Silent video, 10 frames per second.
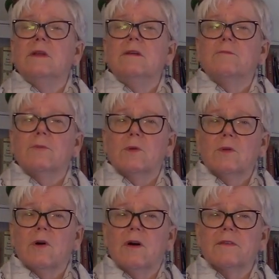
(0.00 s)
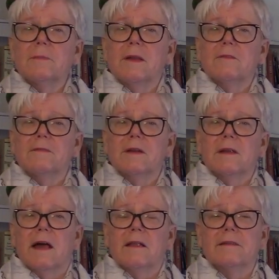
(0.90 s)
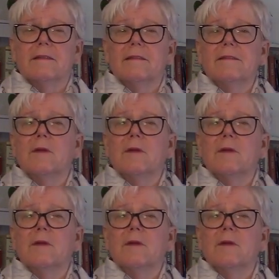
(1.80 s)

need full cost-benefit analysis,